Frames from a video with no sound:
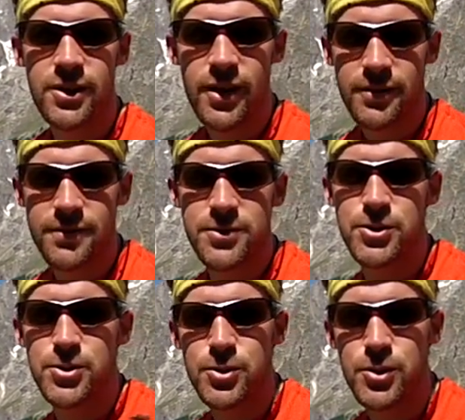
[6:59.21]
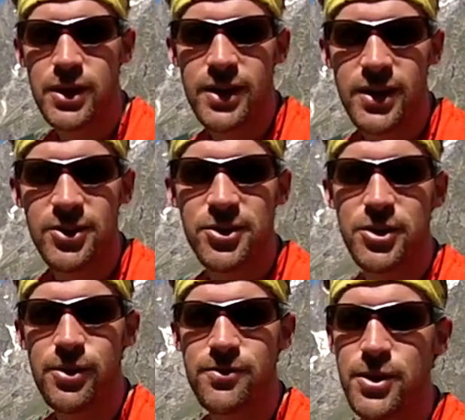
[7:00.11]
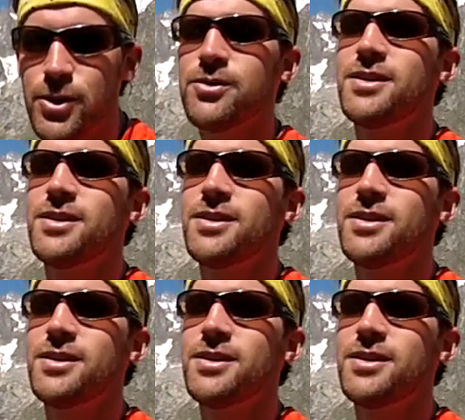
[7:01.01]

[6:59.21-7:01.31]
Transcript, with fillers: enough to get a nice clear view of